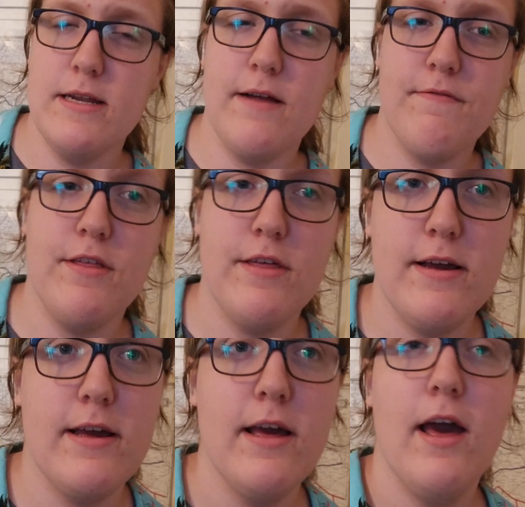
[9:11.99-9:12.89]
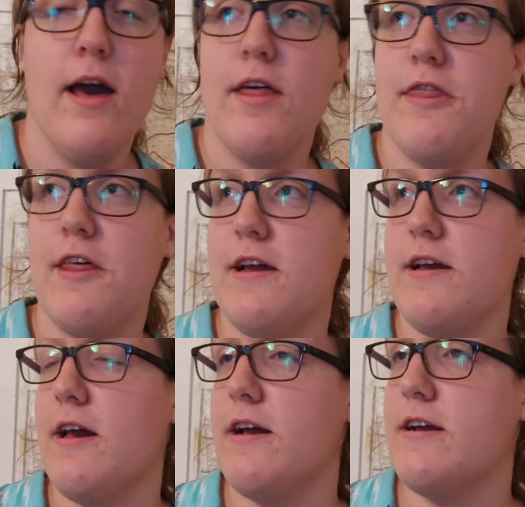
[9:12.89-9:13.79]
everything
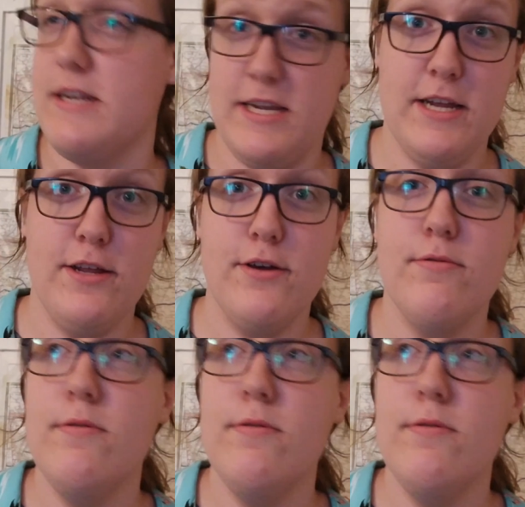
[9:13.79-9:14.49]
thing continue.